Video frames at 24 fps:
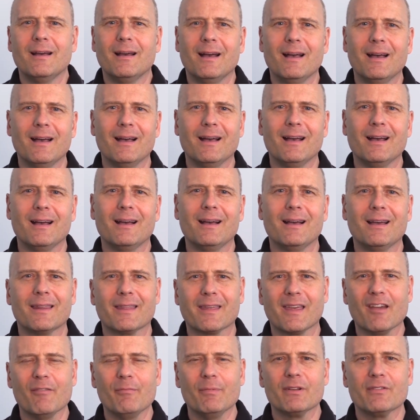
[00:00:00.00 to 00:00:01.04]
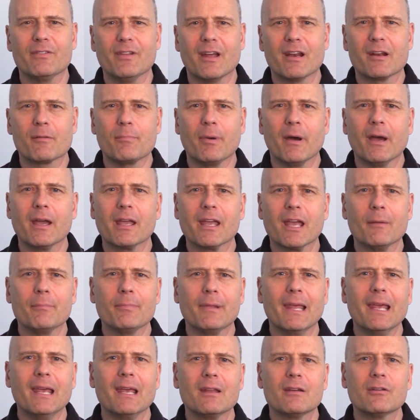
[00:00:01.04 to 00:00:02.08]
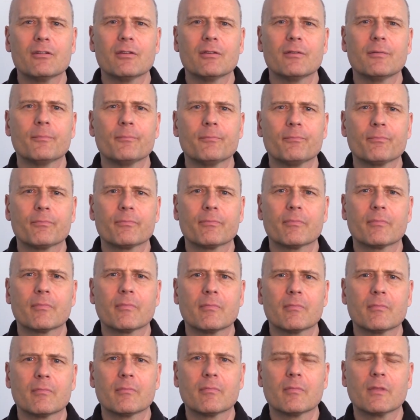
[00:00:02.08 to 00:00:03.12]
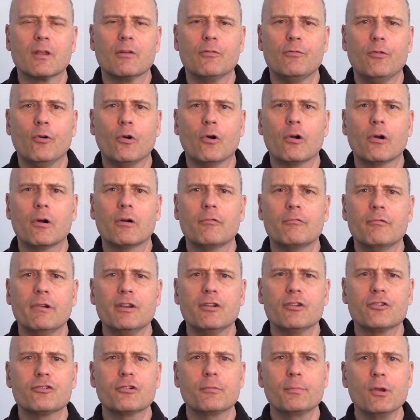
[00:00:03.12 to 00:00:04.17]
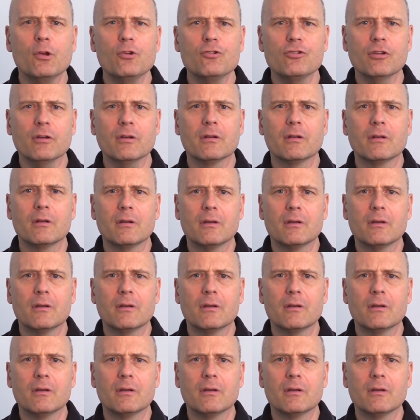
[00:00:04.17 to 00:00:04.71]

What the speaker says: the government started buying up land for redistribution.